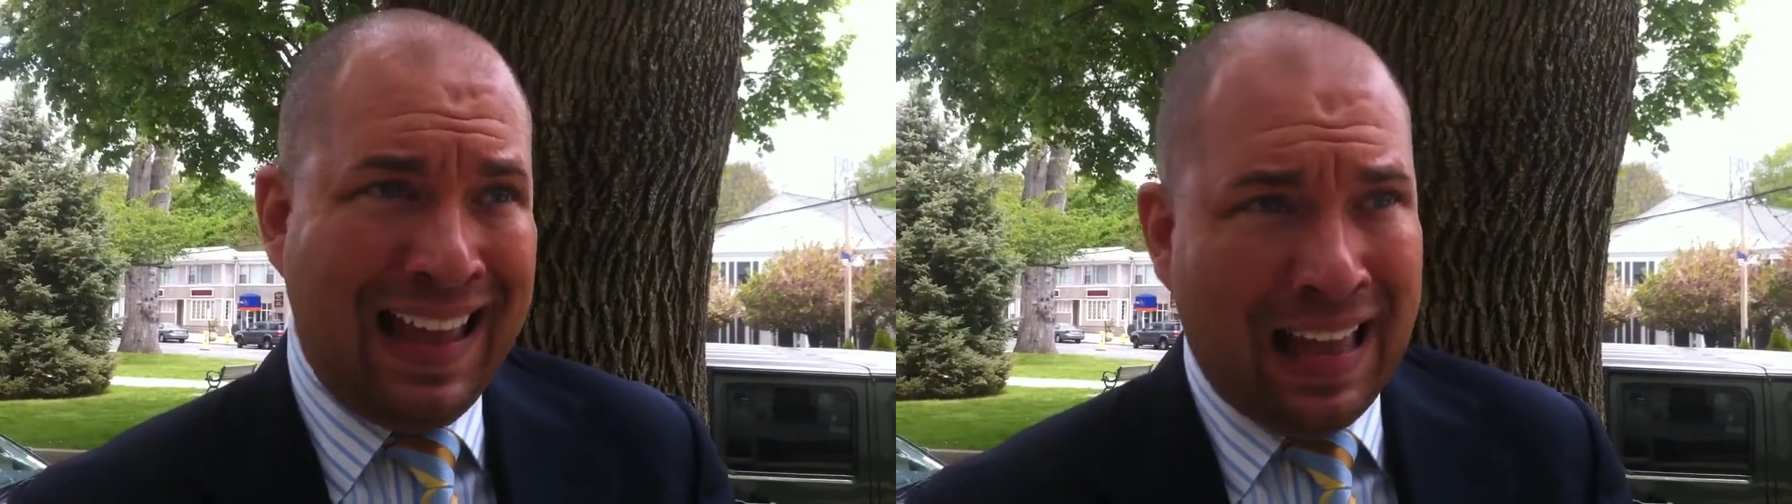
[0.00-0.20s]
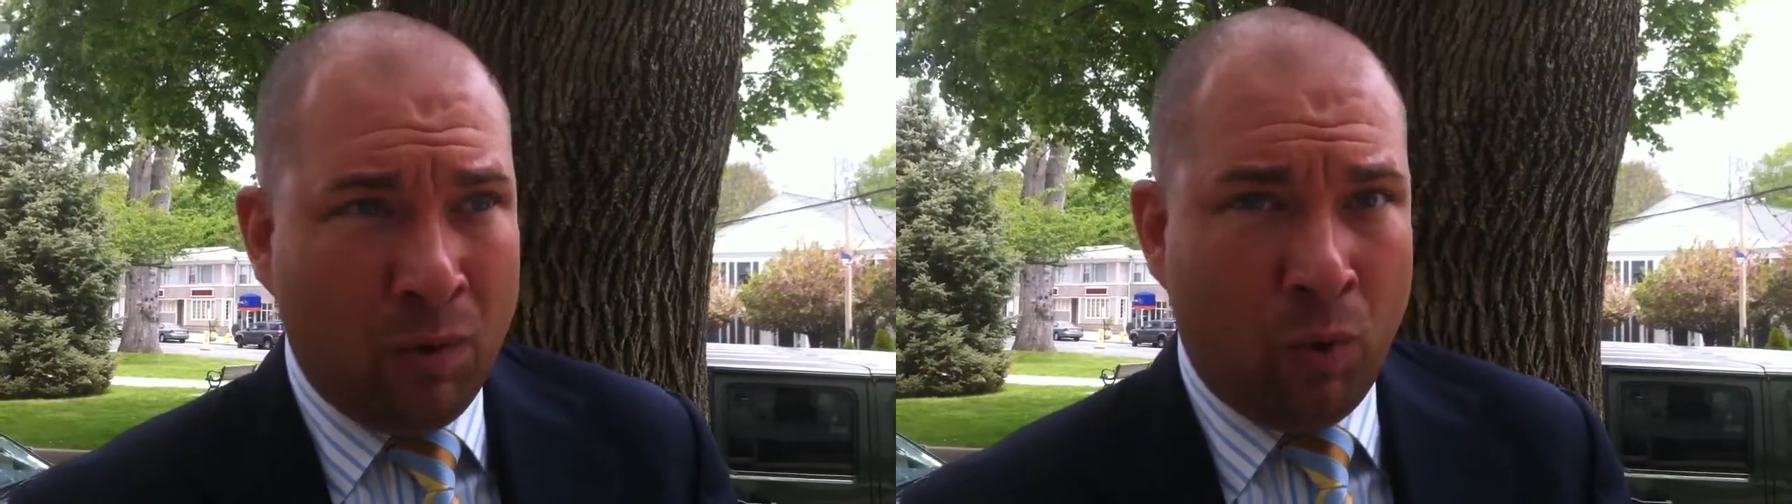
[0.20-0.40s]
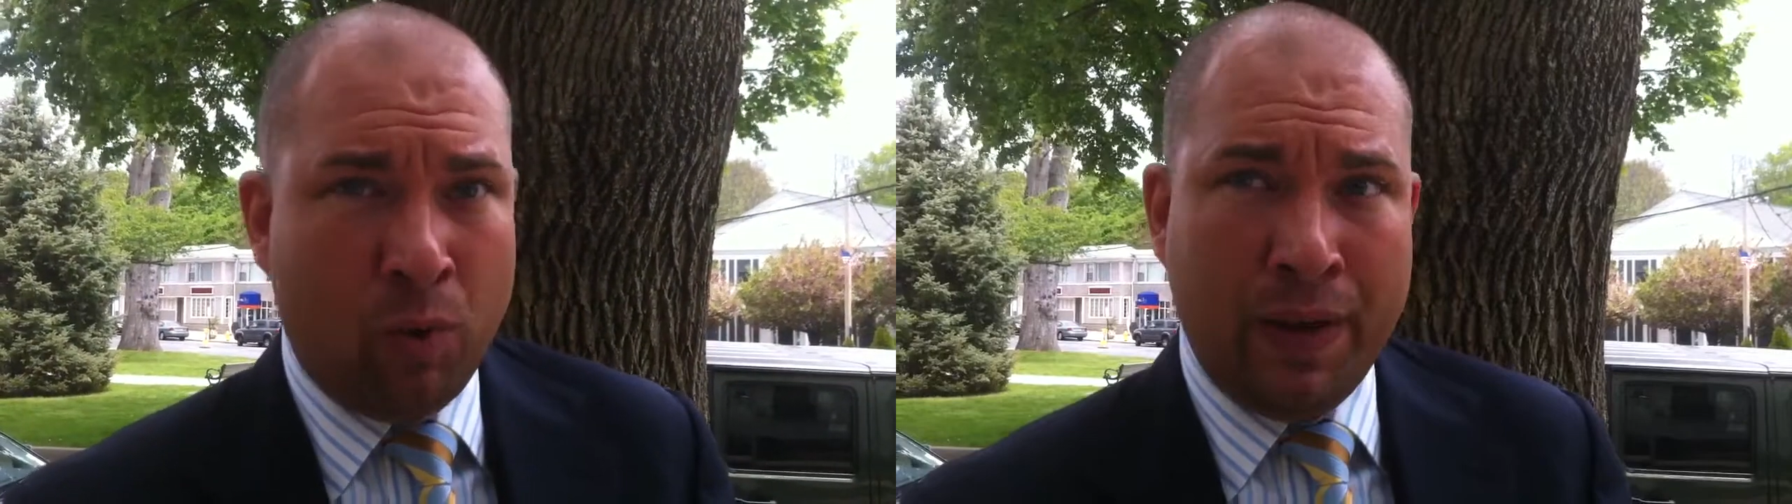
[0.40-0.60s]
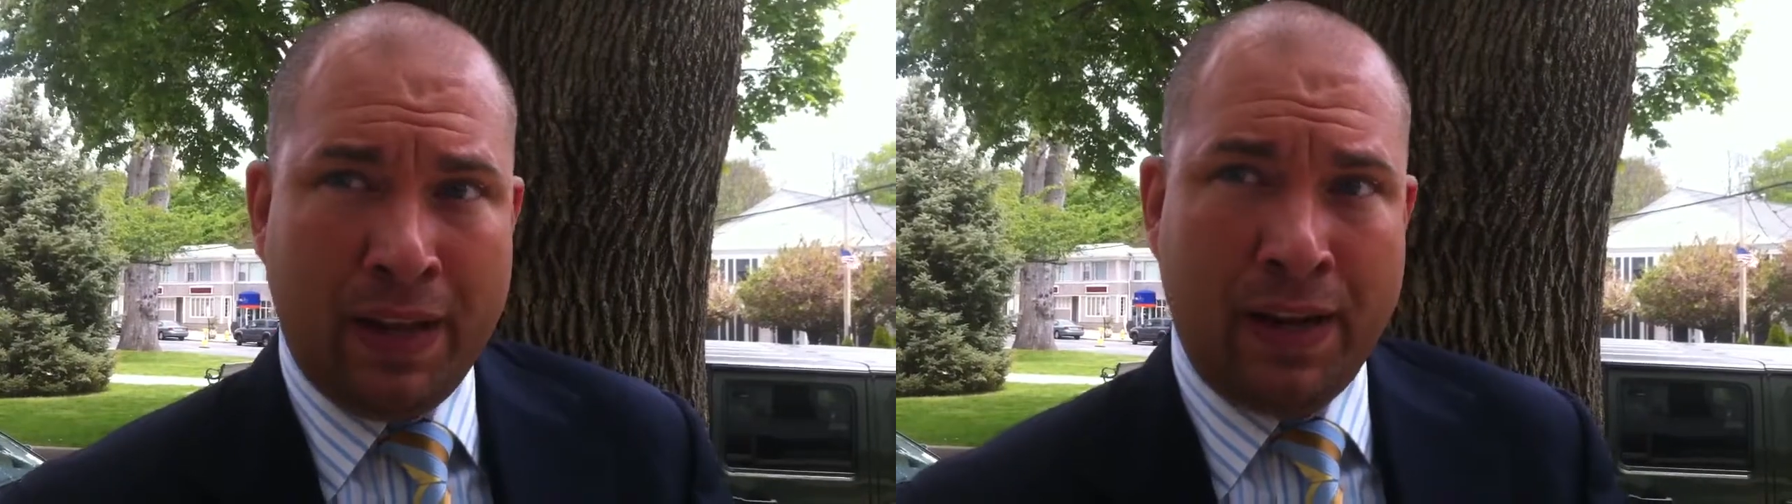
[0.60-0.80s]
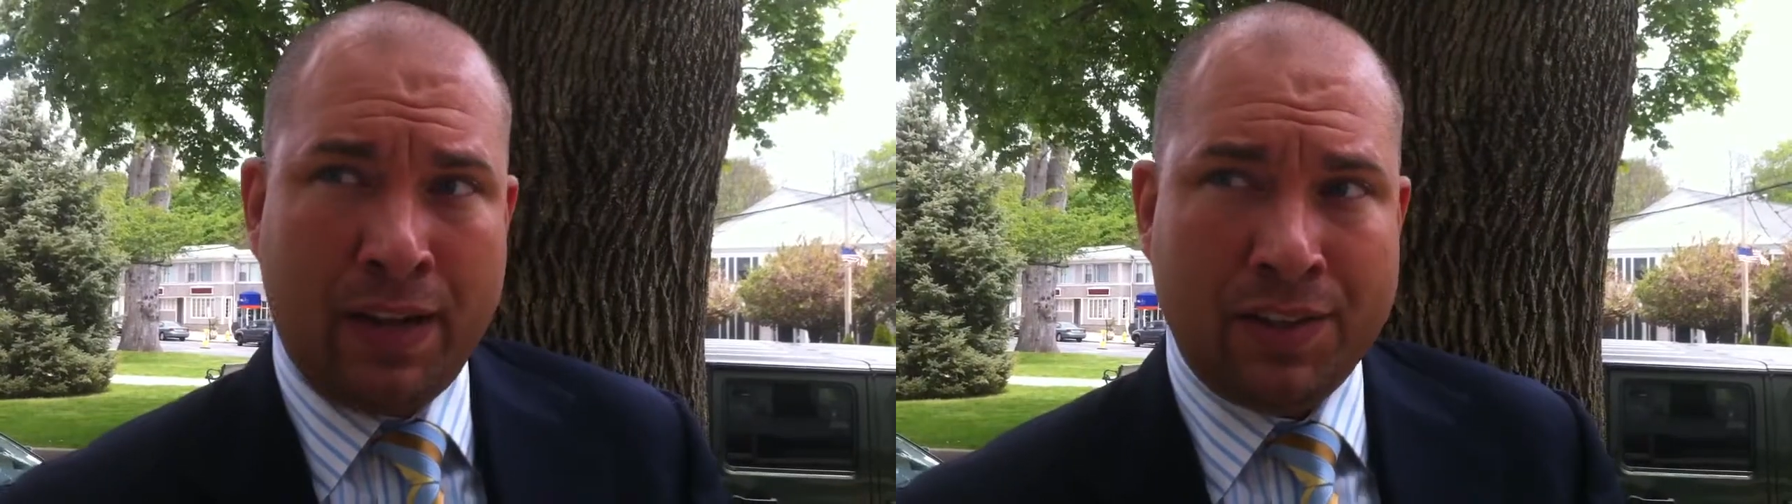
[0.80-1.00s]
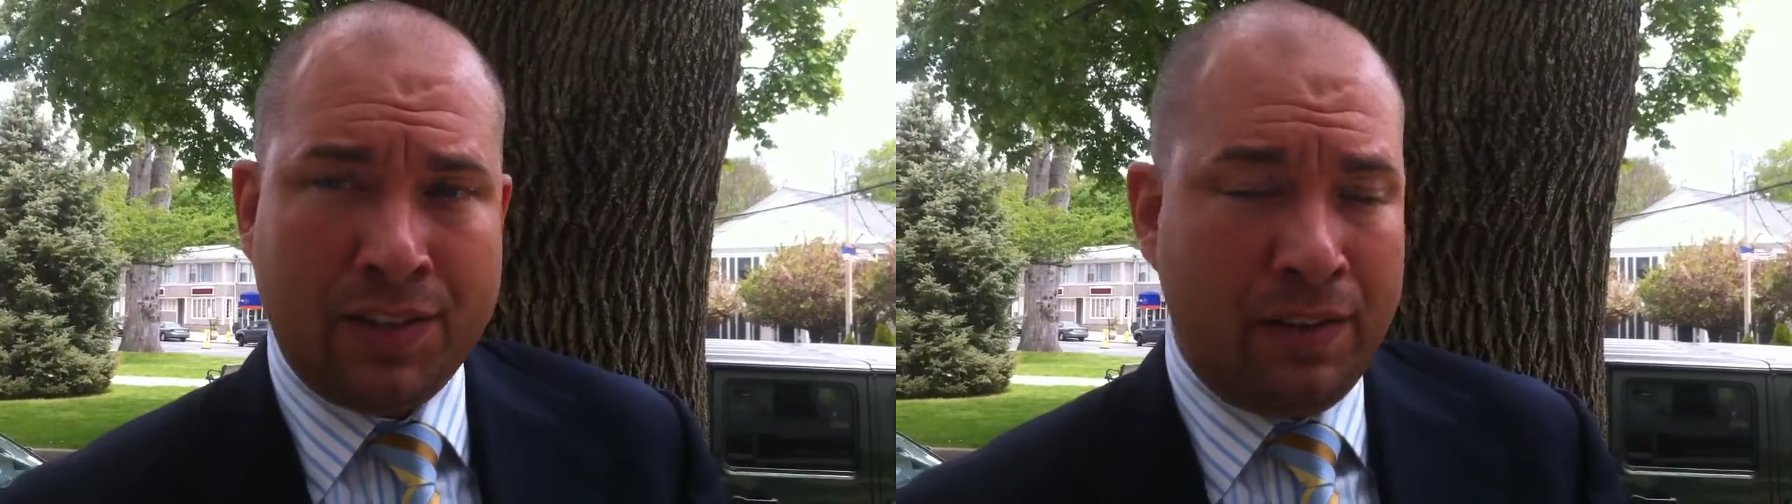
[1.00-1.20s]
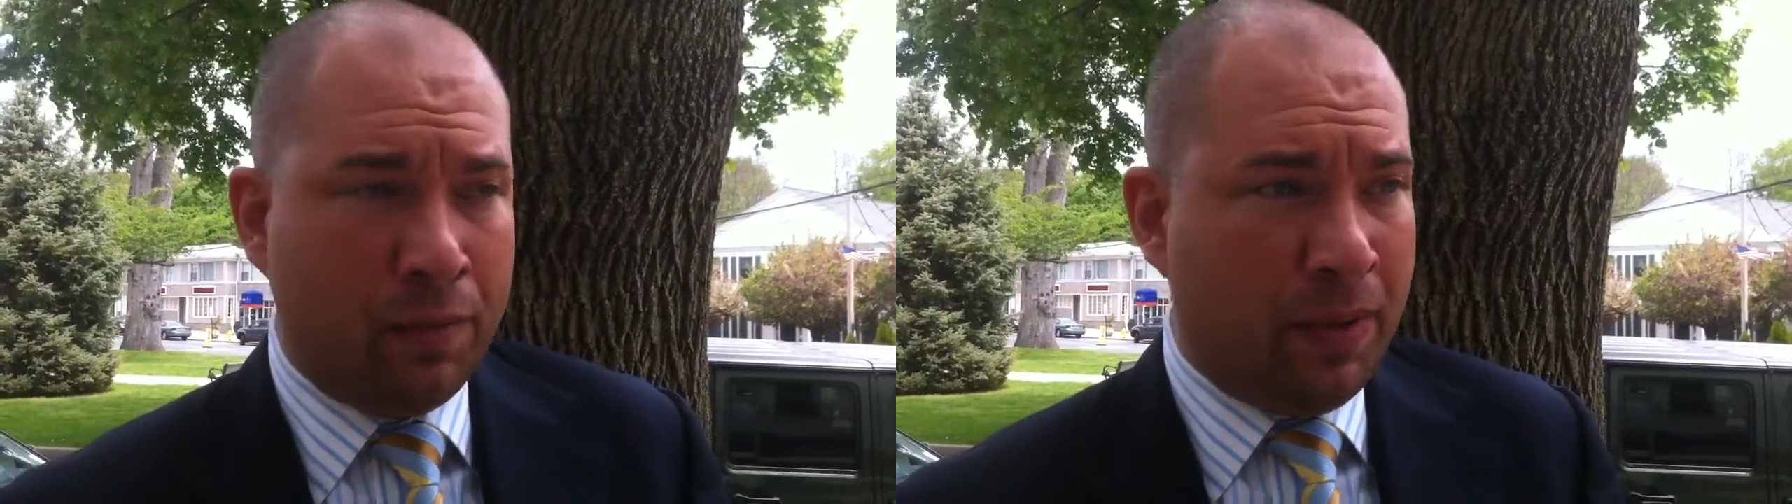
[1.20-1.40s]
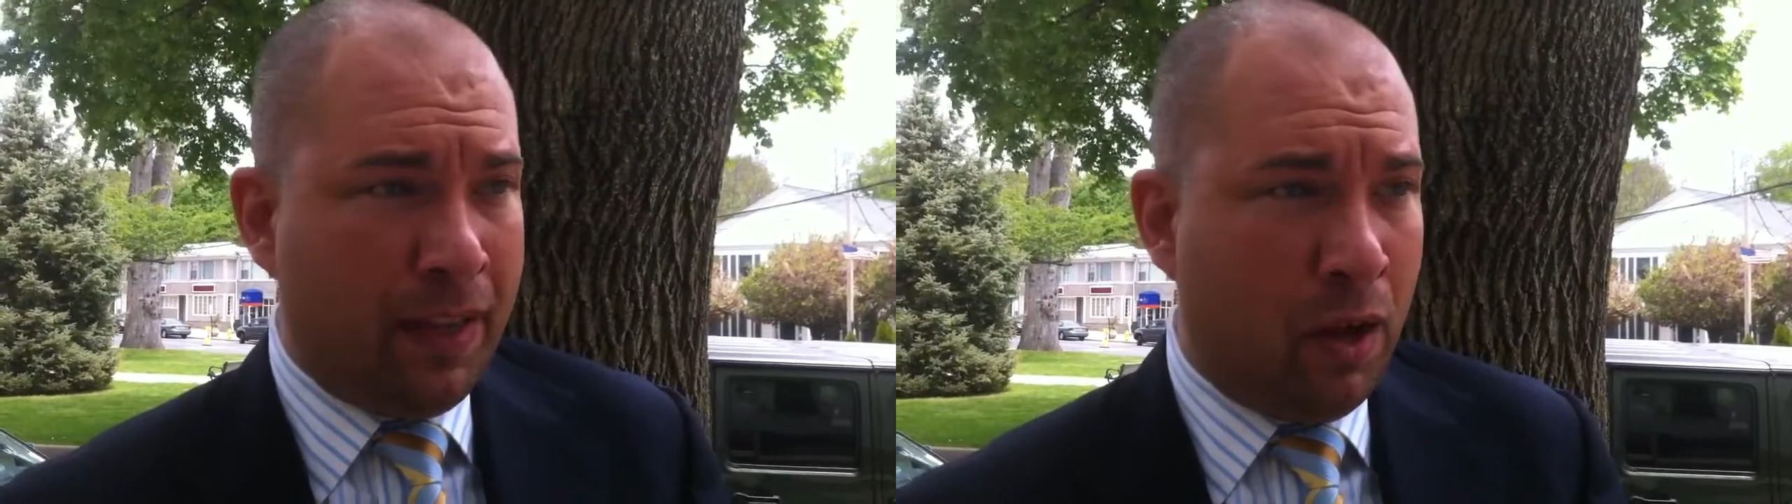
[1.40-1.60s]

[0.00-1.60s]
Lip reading: and what we could have conceivably